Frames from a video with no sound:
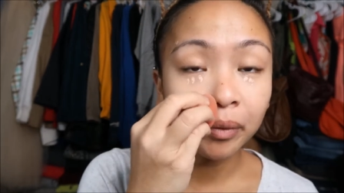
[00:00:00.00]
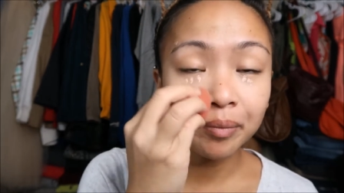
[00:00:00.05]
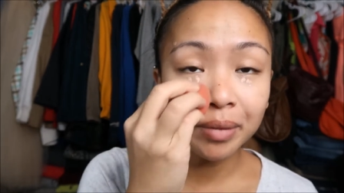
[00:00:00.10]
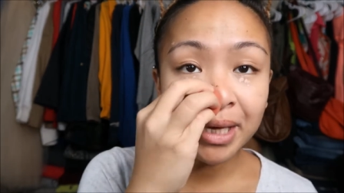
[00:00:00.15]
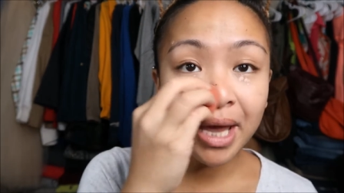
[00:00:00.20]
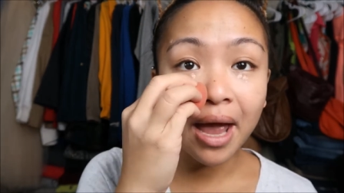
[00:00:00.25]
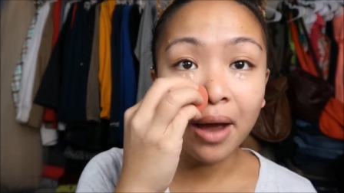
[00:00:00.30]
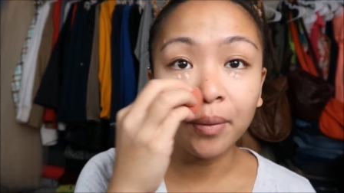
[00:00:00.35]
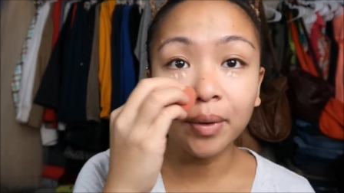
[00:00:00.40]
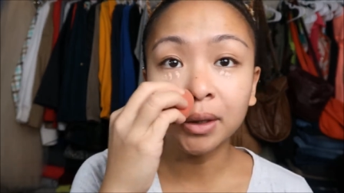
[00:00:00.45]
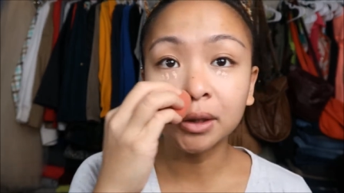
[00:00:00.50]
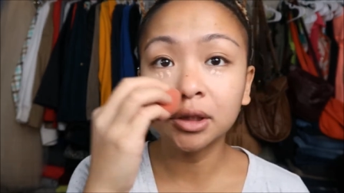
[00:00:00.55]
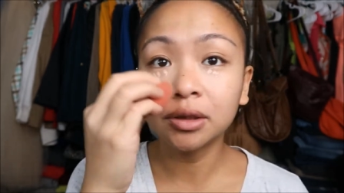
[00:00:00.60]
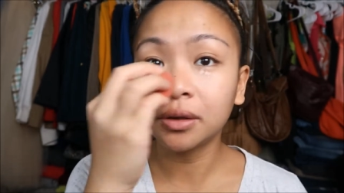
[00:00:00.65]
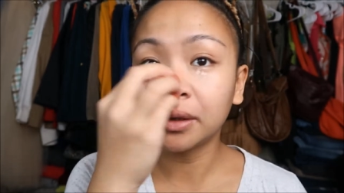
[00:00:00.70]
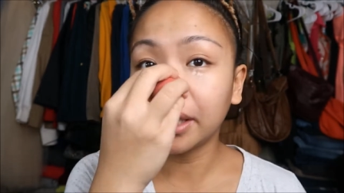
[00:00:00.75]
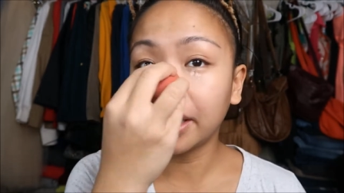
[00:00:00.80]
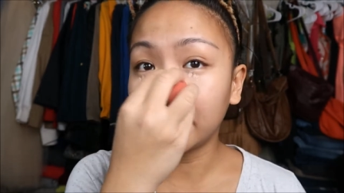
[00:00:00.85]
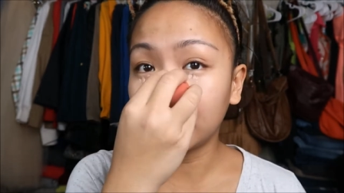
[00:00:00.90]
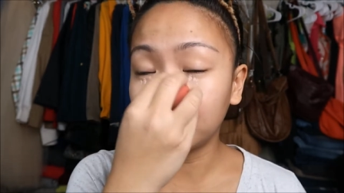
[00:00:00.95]
But yeah, I went
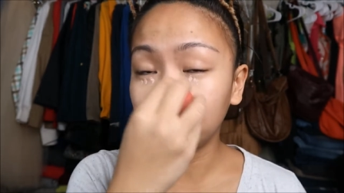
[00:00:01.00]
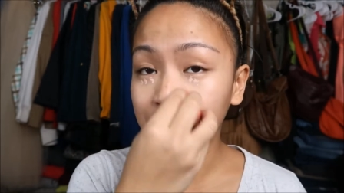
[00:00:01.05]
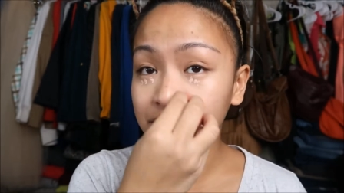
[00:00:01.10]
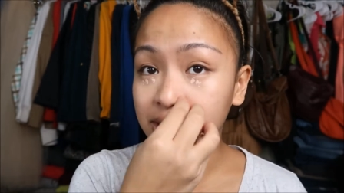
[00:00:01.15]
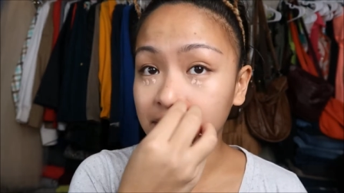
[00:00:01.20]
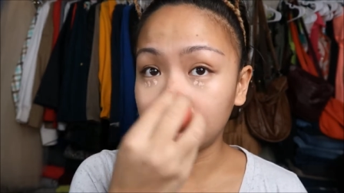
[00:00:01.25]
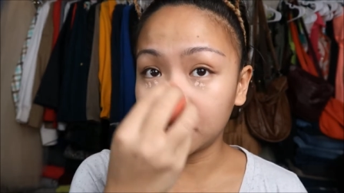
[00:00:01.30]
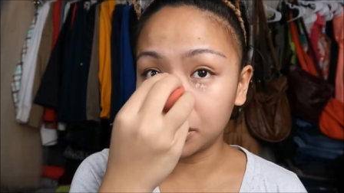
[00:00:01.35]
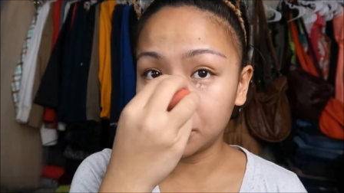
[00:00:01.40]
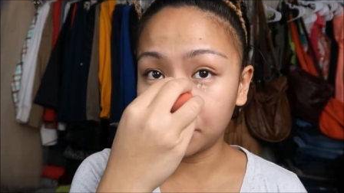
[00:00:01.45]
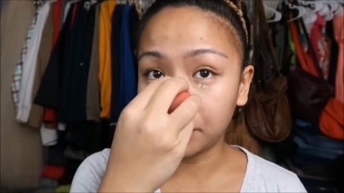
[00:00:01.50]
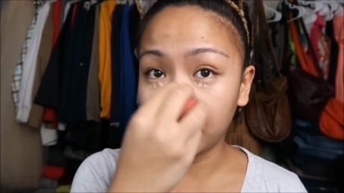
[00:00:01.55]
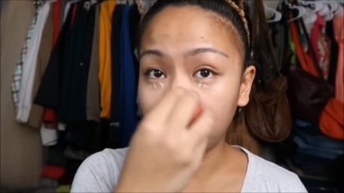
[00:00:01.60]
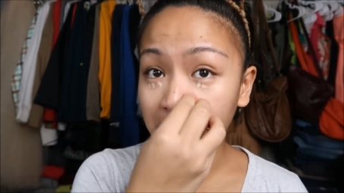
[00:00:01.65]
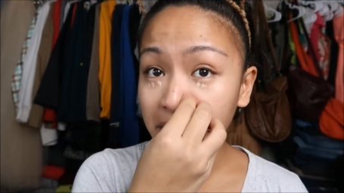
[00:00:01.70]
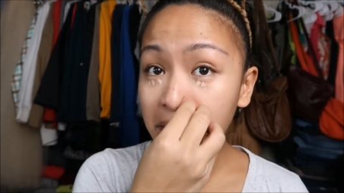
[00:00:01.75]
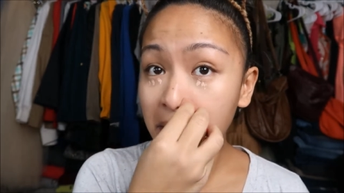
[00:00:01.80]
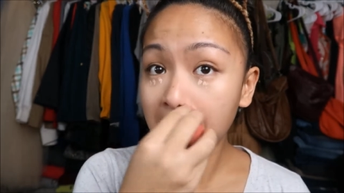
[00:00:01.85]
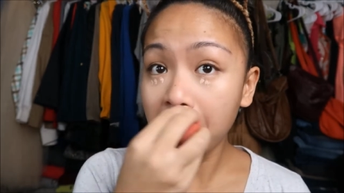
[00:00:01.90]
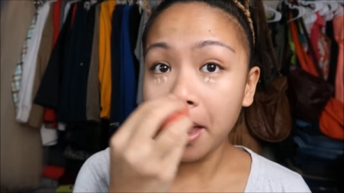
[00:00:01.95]
to an animal
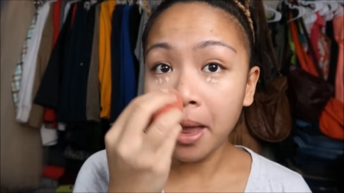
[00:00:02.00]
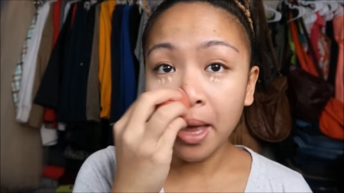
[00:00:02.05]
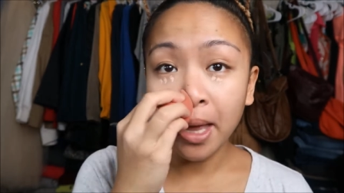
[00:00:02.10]
sanctuary